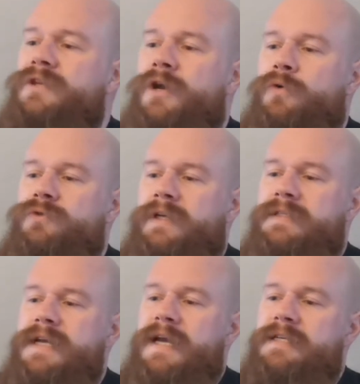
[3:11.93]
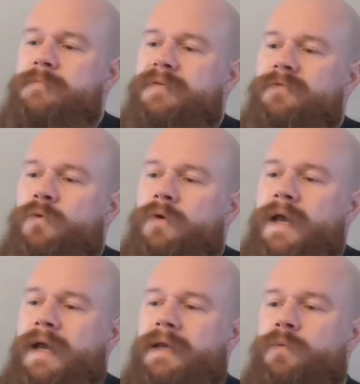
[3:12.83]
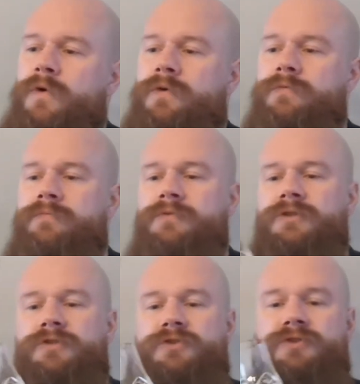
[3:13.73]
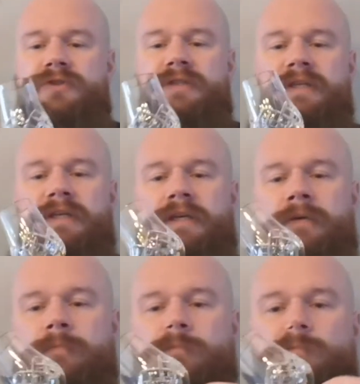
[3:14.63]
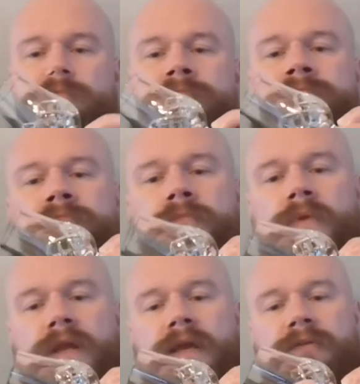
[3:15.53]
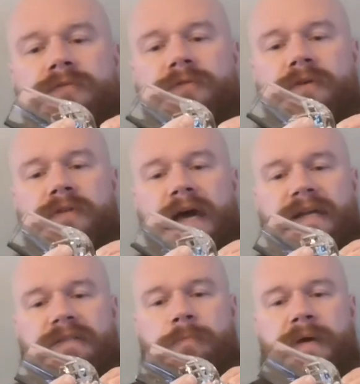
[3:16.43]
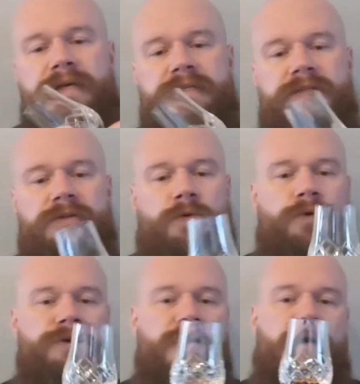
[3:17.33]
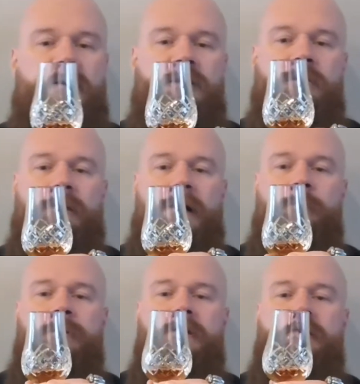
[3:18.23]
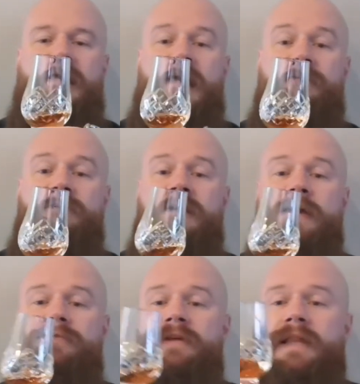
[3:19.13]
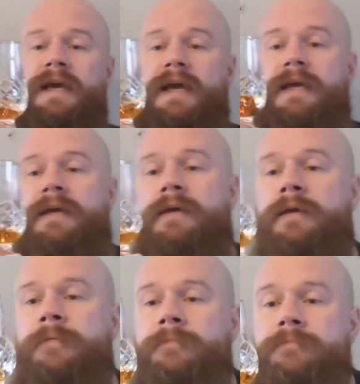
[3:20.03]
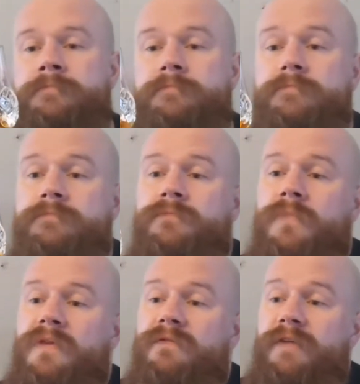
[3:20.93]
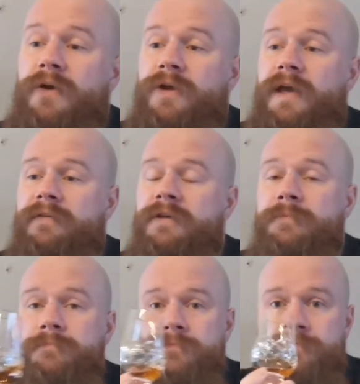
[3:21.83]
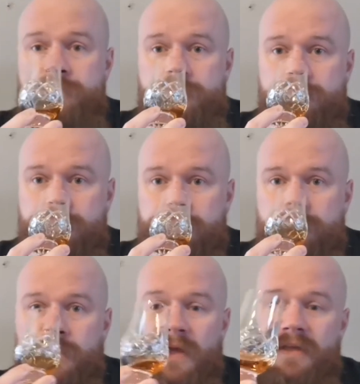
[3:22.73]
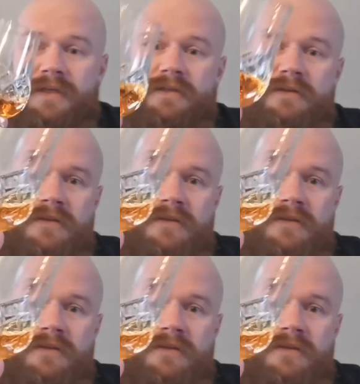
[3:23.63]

nose and taste before adding water, just to see if that's best or not, in my opinion. Heavy leg, very heavy, and the